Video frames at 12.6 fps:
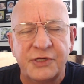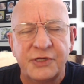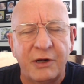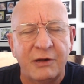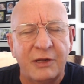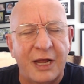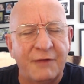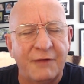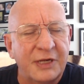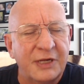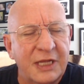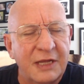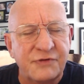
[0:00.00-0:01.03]
in our life
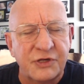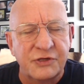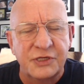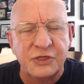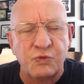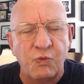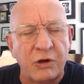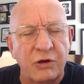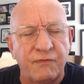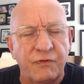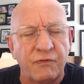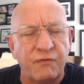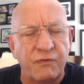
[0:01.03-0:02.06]
and gives us these
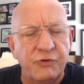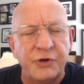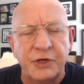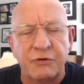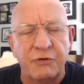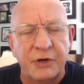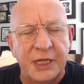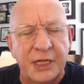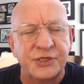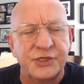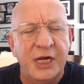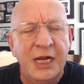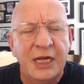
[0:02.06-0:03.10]
wonderful fruit ingredients